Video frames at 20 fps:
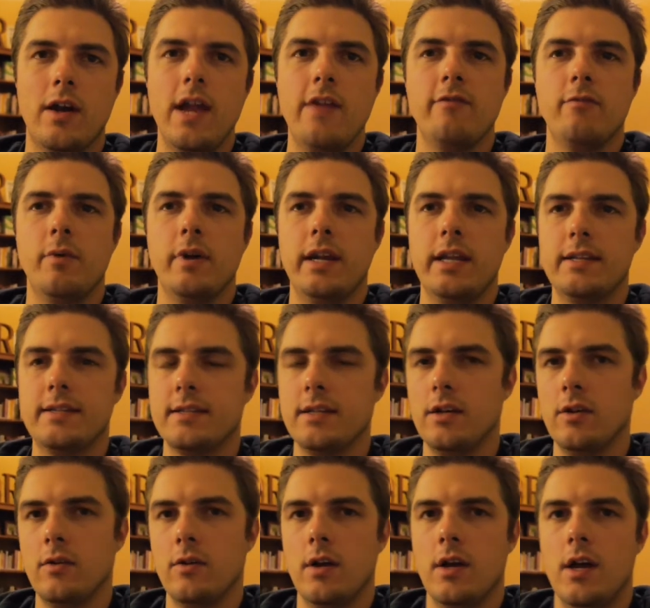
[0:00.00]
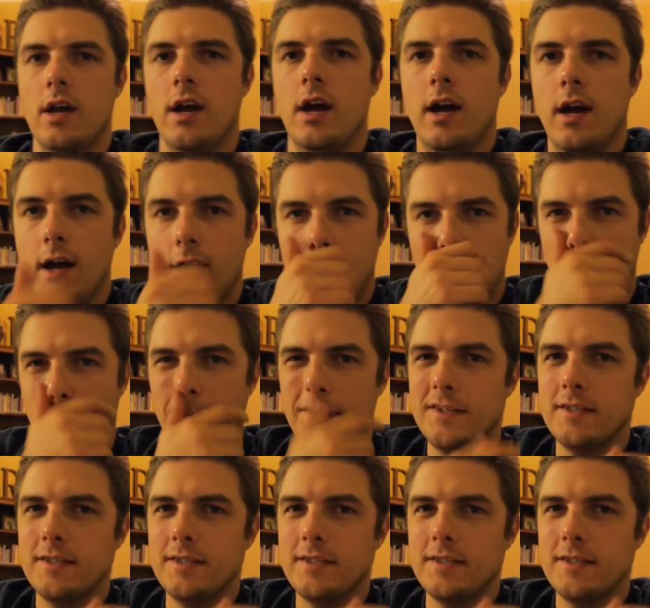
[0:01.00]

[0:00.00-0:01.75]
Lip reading: Hey everybody, so I